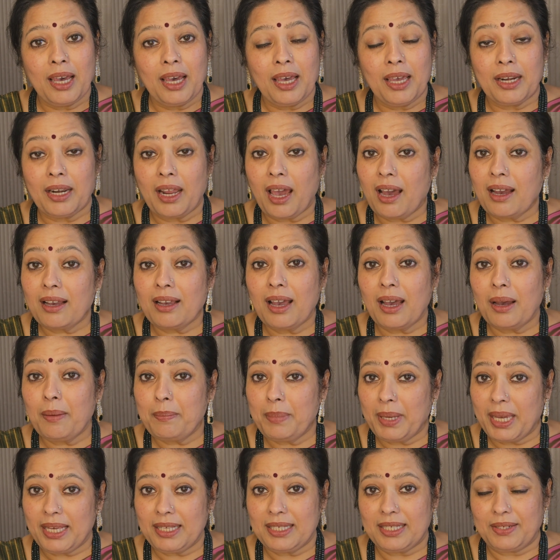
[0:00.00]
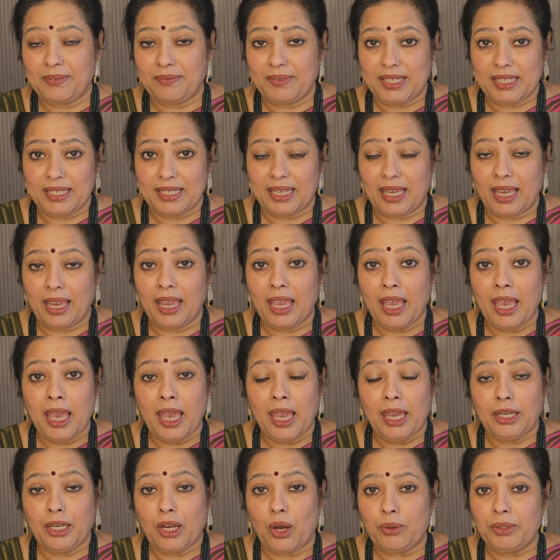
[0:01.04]
Raga based, we say.
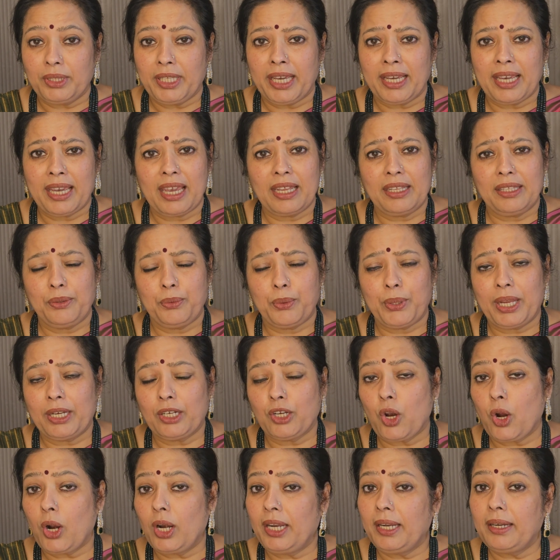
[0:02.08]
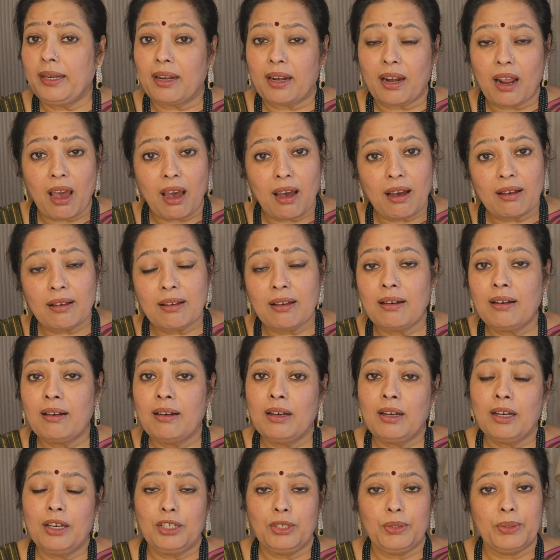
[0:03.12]
Now, you can call it rag,
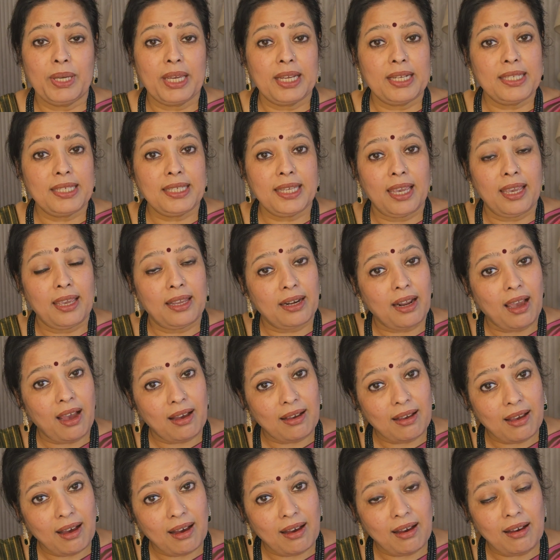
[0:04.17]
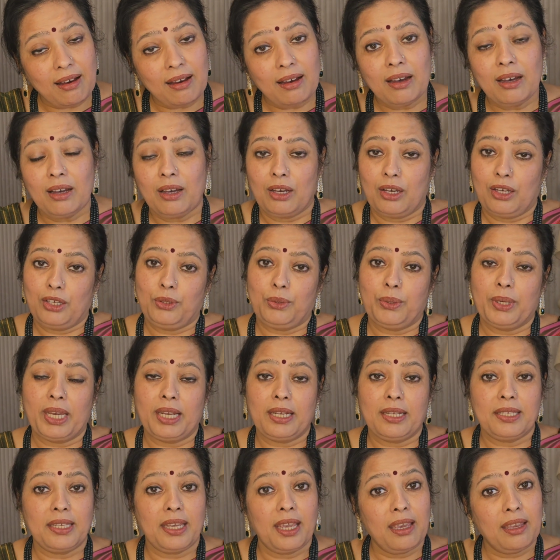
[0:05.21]
you can say raga, you
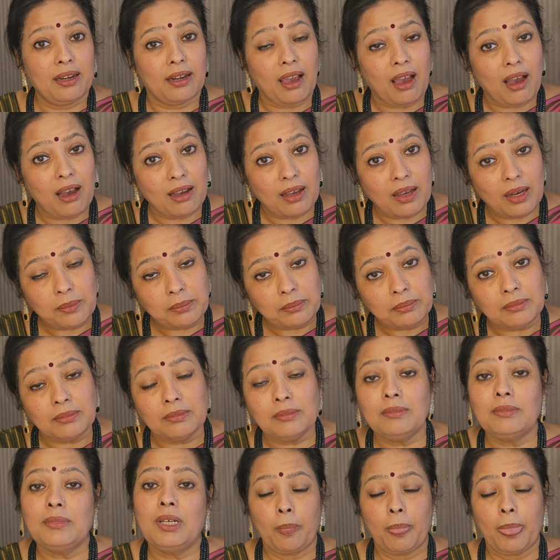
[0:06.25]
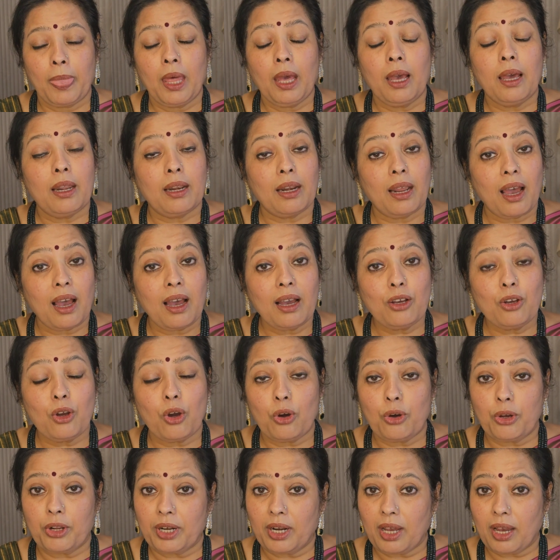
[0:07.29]
can say ragam. Rag
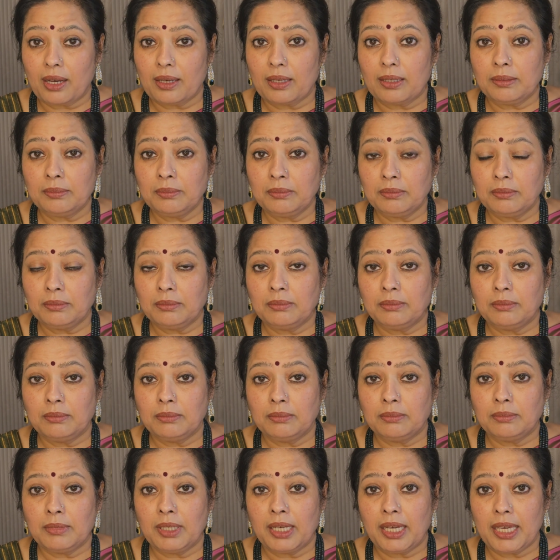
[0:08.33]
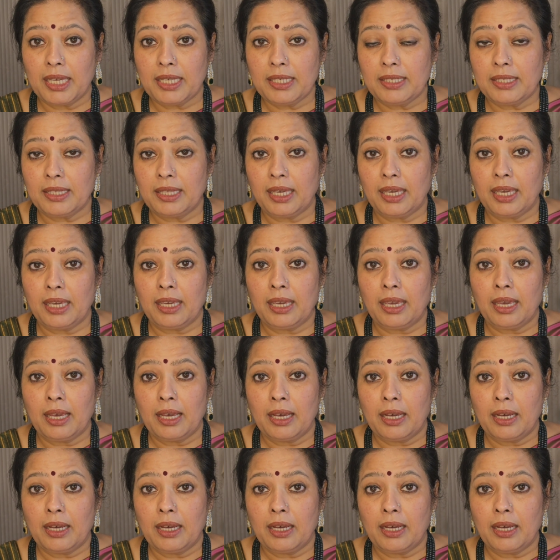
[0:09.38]
or ragam is the